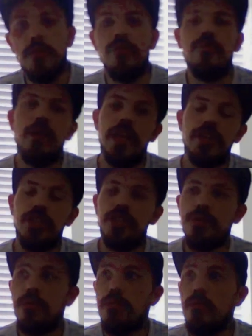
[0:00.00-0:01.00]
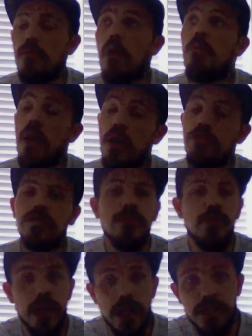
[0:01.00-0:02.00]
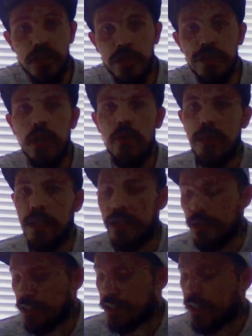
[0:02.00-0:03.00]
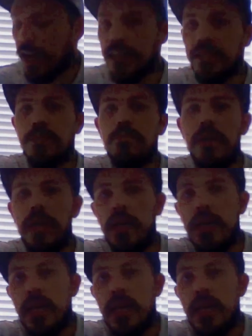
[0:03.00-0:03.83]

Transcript: of which, well, most of which I totally understand, but